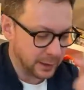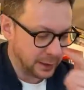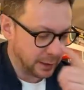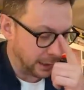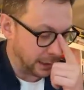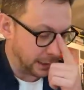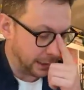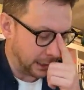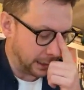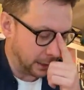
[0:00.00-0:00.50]

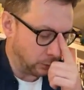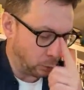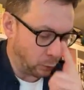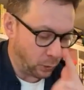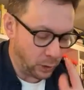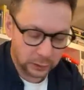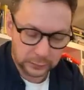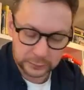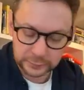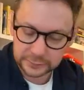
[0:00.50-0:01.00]
And
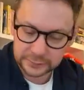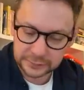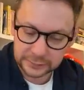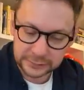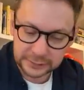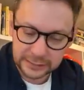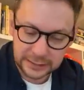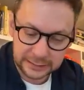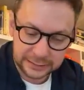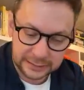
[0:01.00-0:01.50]
whilst
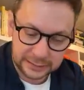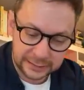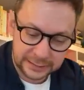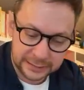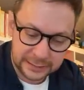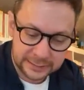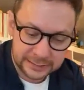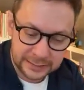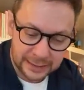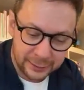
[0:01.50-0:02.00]
Nick
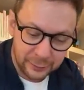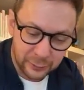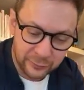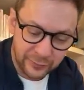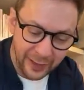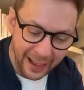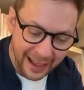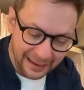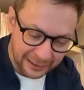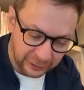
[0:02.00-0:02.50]
is out of
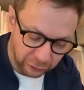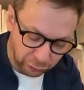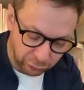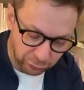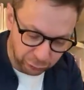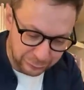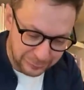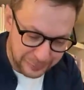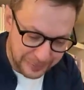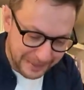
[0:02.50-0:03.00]

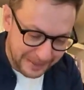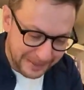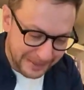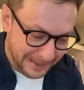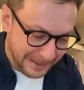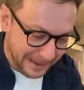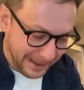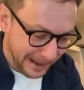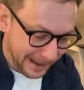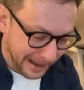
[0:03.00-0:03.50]
action
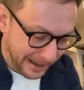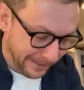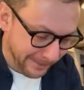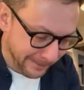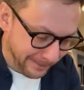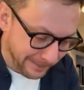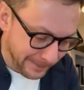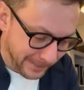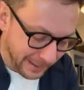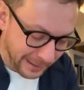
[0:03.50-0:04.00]

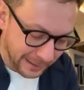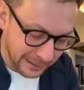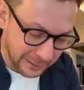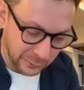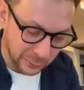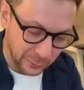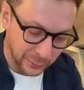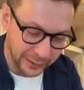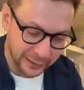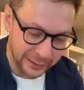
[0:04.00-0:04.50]
and
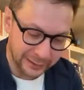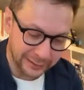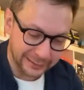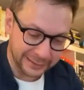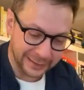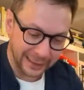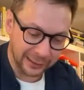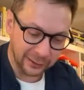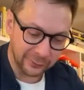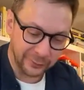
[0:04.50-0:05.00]
away
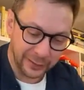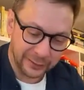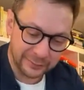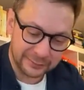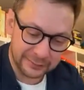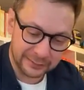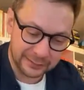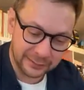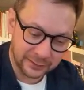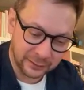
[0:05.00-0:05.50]

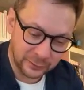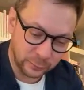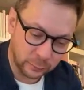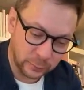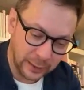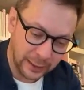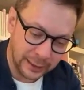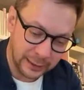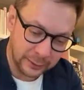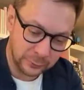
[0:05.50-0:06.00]
gallivanting
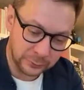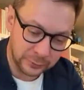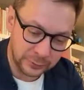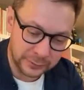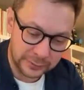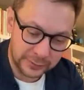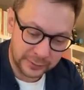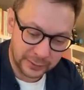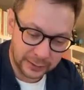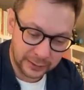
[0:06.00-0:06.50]
around
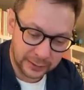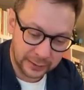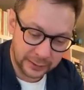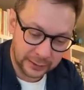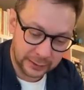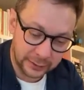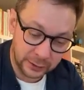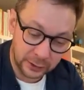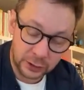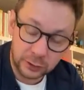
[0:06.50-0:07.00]

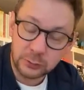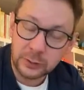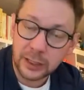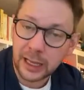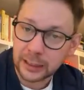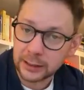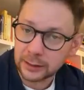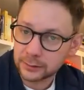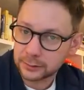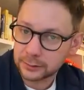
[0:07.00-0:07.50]
the UK
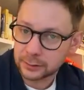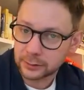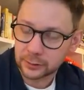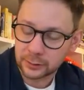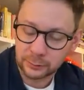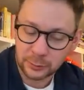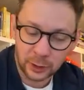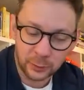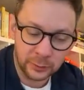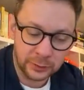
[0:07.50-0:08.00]
at the
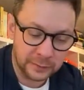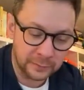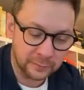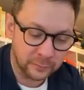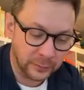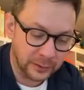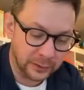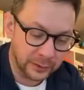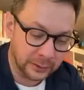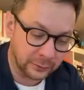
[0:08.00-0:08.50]
moment, he's
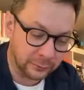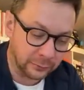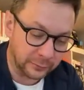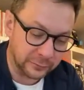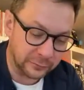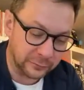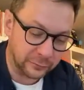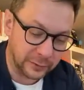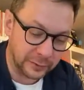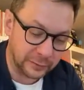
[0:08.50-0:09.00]
been across
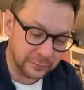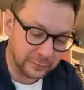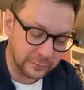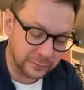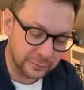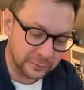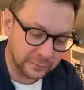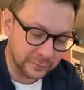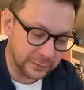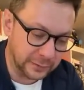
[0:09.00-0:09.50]
to France,
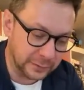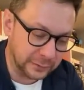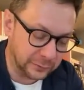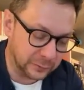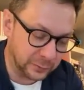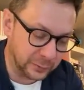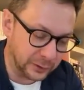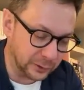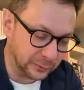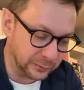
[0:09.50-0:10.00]
he's just
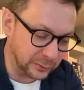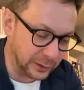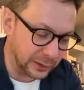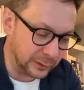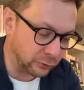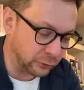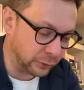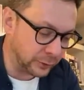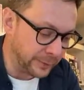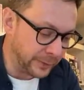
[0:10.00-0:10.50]
been up to
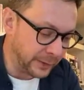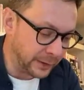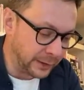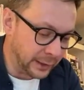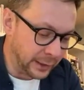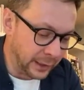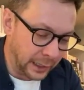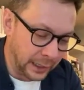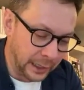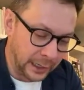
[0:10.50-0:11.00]
Edinburgh,
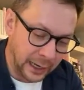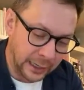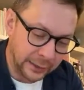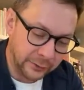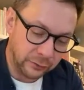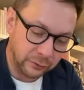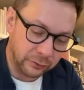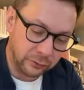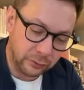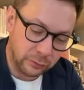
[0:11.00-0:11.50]
I
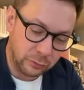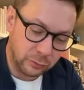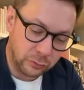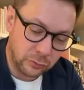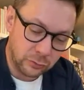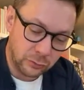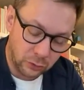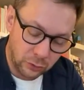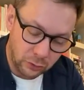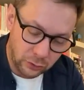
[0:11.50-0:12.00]

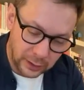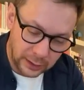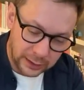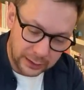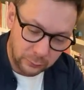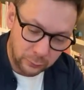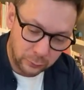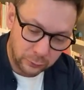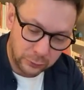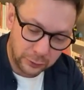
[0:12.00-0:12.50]
thought I
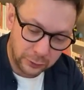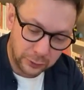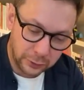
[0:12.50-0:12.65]
would